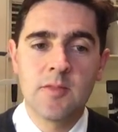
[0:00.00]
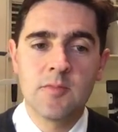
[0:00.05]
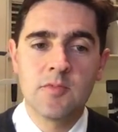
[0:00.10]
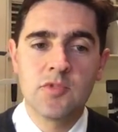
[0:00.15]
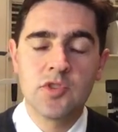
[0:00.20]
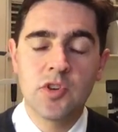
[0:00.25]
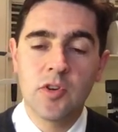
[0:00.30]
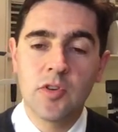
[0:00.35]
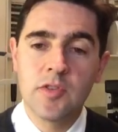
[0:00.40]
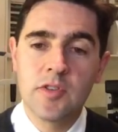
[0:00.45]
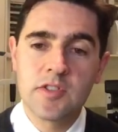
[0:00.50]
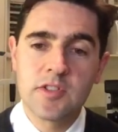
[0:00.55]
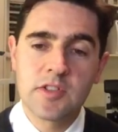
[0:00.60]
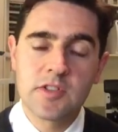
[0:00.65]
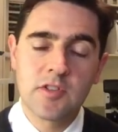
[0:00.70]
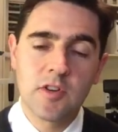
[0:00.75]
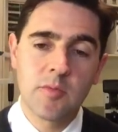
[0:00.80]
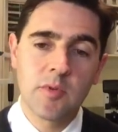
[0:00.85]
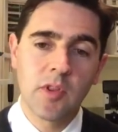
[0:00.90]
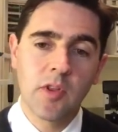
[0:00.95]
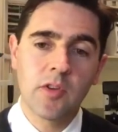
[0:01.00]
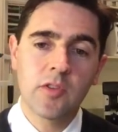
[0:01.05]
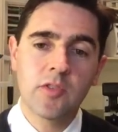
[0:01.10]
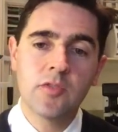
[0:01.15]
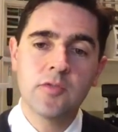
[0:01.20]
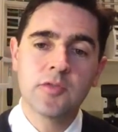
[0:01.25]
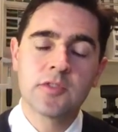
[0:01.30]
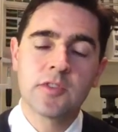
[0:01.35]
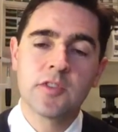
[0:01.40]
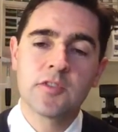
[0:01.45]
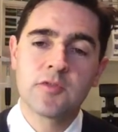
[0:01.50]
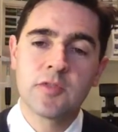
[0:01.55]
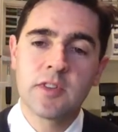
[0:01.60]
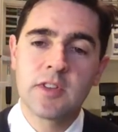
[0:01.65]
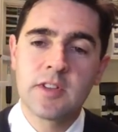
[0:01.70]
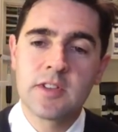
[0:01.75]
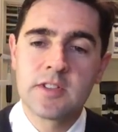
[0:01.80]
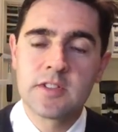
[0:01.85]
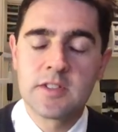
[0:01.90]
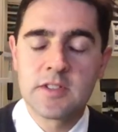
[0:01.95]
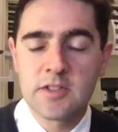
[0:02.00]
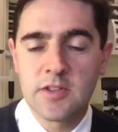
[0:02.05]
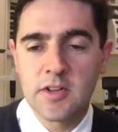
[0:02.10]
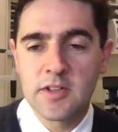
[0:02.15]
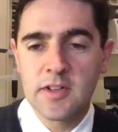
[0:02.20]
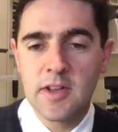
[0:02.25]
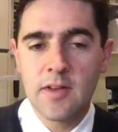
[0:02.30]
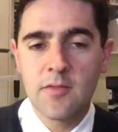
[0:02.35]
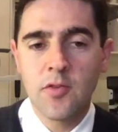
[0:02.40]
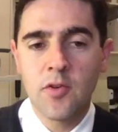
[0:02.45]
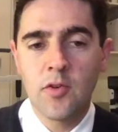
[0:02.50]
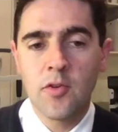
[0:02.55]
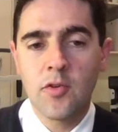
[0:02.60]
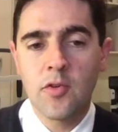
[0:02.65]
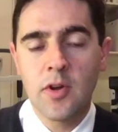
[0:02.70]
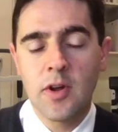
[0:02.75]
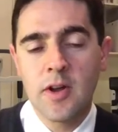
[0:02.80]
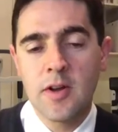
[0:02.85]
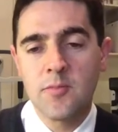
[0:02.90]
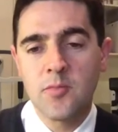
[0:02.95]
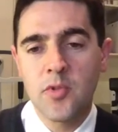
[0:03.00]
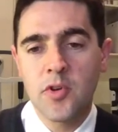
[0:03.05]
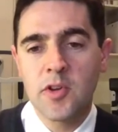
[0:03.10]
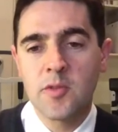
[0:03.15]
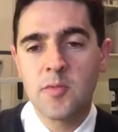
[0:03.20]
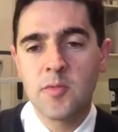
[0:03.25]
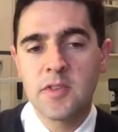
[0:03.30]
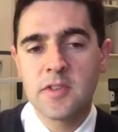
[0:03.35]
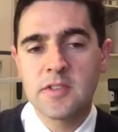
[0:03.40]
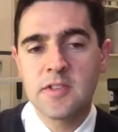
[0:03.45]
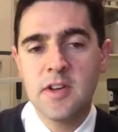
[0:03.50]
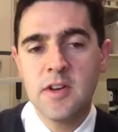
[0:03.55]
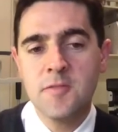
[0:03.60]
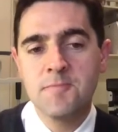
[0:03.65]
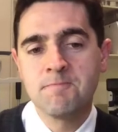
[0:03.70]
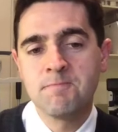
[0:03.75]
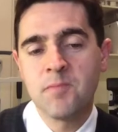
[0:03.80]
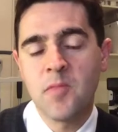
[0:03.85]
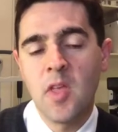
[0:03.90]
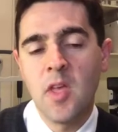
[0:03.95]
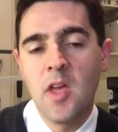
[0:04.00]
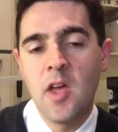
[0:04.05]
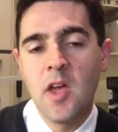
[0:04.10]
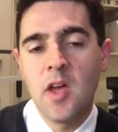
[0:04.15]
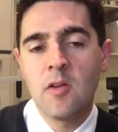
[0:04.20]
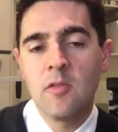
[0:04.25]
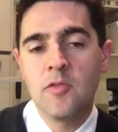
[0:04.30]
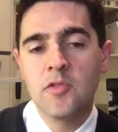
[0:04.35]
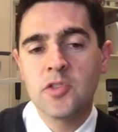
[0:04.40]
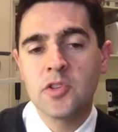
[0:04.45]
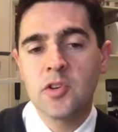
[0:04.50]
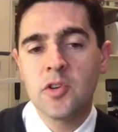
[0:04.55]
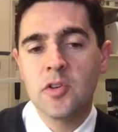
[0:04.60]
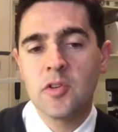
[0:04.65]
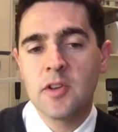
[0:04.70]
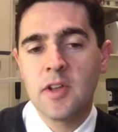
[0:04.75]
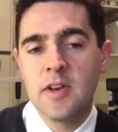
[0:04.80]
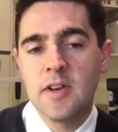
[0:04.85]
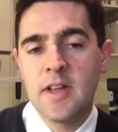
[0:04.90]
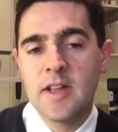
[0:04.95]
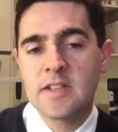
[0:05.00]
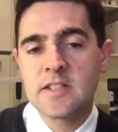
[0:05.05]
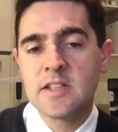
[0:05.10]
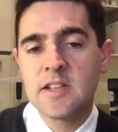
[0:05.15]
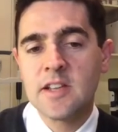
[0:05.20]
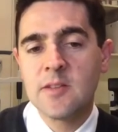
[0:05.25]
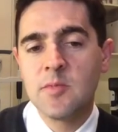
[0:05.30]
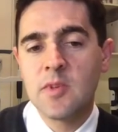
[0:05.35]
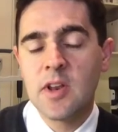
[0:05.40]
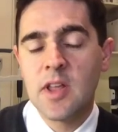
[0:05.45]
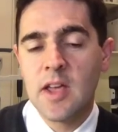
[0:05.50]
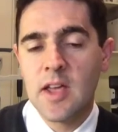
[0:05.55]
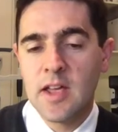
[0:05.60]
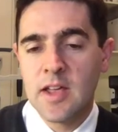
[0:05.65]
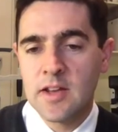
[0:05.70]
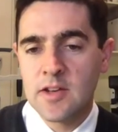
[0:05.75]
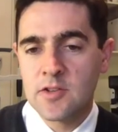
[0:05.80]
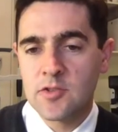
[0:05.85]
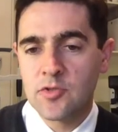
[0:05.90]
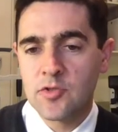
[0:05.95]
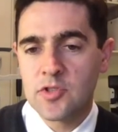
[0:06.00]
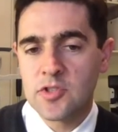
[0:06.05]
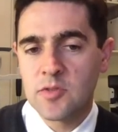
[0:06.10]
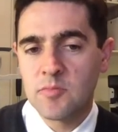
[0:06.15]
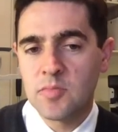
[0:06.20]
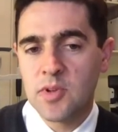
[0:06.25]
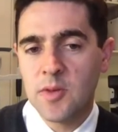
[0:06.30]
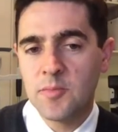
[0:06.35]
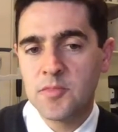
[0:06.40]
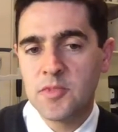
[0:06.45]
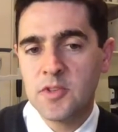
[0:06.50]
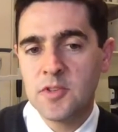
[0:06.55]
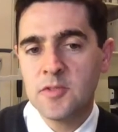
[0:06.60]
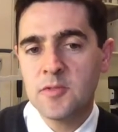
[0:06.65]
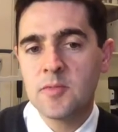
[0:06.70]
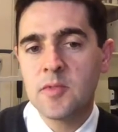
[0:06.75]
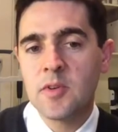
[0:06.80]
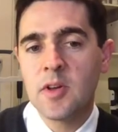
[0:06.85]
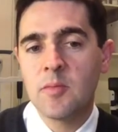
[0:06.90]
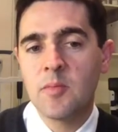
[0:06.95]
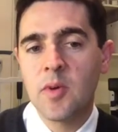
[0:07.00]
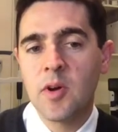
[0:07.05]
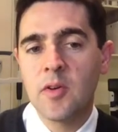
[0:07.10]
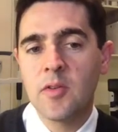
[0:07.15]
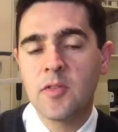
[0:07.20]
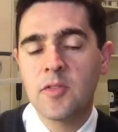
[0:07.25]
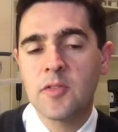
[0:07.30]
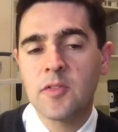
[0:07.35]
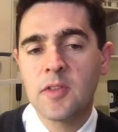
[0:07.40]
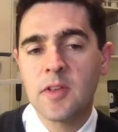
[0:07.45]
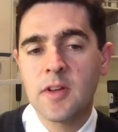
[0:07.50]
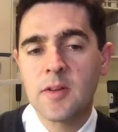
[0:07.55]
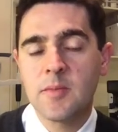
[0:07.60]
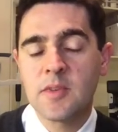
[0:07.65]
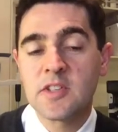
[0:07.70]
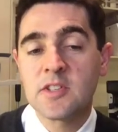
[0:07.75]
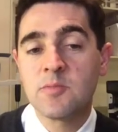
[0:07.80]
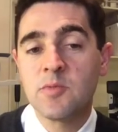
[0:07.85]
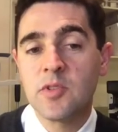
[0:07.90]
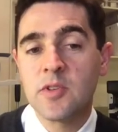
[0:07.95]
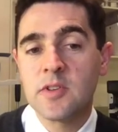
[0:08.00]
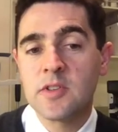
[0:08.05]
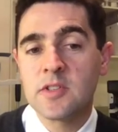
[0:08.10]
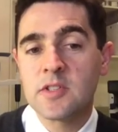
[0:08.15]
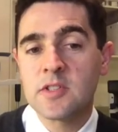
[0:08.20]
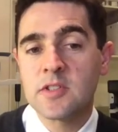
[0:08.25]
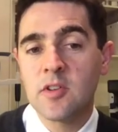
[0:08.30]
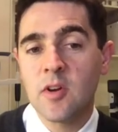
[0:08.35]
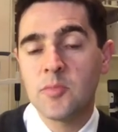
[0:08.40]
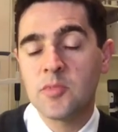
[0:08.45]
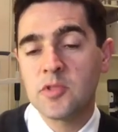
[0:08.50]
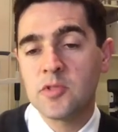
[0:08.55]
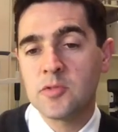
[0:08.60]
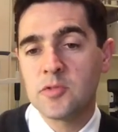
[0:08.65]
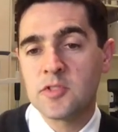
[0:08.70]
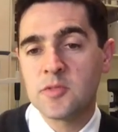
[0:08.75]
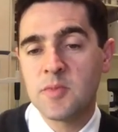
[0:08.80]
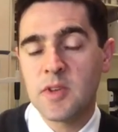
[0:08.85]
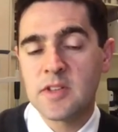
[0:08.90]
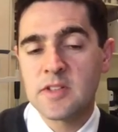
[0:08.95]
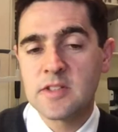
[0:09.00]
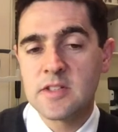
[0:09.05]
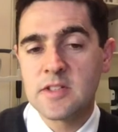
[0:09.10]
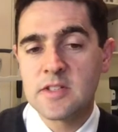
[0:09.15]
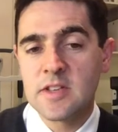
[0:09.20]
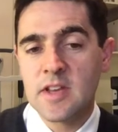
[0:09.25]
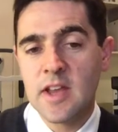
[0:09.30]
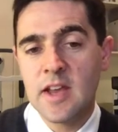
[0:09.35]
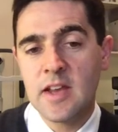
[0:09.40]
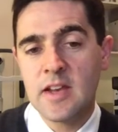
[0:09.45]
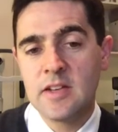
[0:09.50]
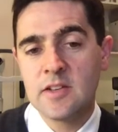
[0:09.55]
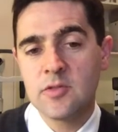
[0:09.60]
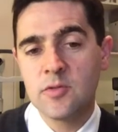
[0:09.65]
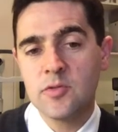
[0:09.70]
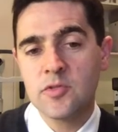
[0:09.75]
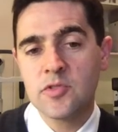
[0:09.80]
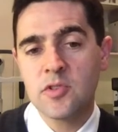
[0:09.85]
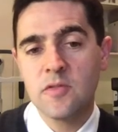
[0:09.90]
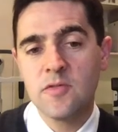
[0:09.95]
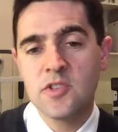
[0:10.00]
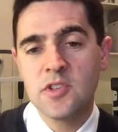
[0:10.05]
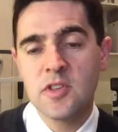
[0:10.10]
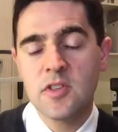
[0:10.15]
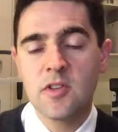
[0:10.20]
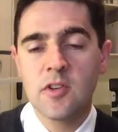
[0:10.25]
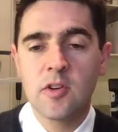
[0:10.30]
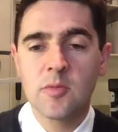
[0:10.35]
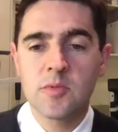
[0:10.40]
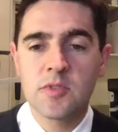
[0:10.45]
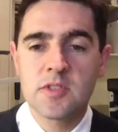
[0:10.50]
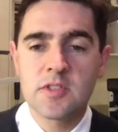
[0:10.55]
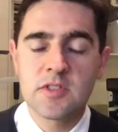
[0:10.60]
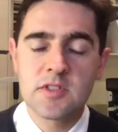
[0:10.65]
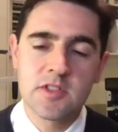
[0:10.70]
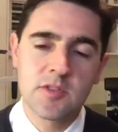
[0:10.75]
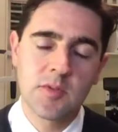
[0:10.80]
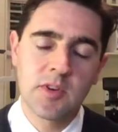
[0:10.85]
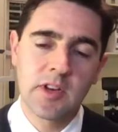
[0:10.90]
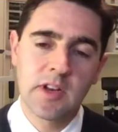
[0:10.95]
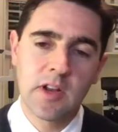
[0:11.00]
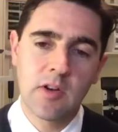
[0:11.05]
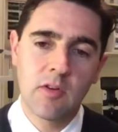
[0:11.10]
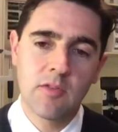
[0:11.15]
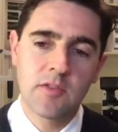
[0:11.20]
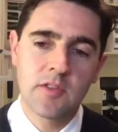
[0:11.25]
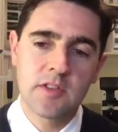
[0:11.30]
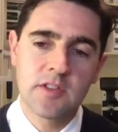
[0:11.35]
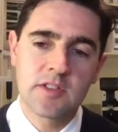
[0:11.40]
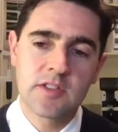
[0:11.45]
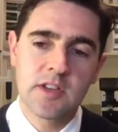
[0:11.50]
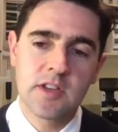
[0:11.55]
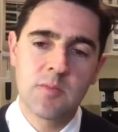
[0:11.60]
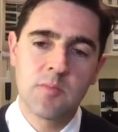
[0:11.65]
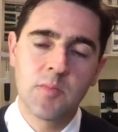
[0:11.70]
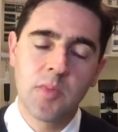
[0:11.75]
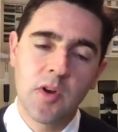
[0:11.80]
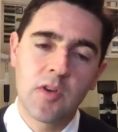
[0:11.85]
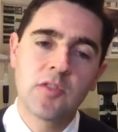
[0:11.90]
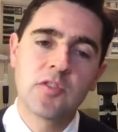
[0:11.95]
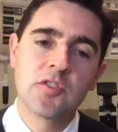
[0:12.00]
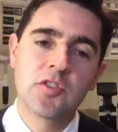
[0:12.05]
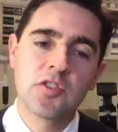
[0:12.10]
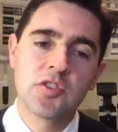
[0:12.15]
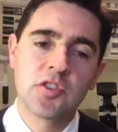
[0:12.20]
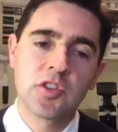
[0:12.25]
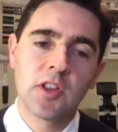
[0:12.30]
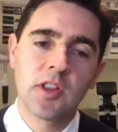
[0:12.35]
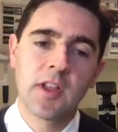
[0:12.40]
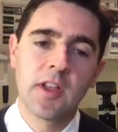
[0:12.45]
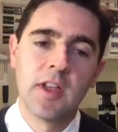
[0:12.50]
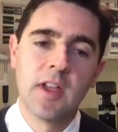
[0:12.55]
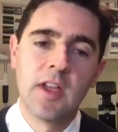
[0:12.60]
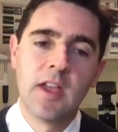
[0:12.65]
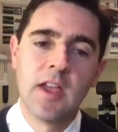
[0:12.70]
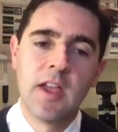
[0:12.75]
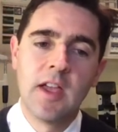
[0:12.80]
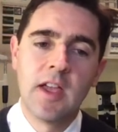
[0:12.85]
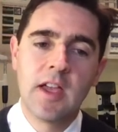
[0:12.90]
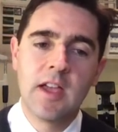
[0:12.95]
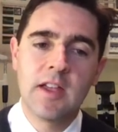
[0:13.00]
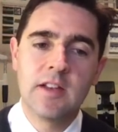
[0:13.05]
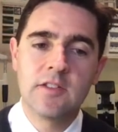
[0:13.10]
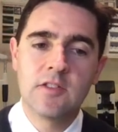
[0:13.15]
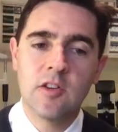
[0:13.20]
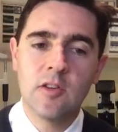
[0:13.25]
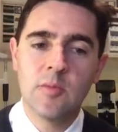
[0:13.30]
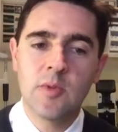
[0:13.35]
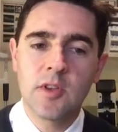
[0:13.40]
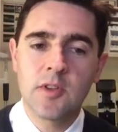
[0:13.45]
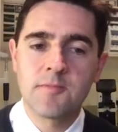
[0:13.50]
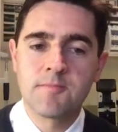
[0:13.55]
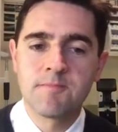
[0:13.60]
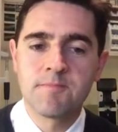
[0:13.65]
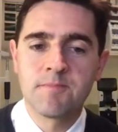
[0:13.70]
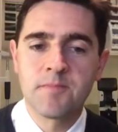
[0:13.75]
Jo is a Dolby local, so it's really exciting to have her working with us now. We've also got Nat Sleeman and Kristen Plumpton, both experienced optical dispensers and also vision therapists, so we can now offer this in both Chinchilla and Dolby.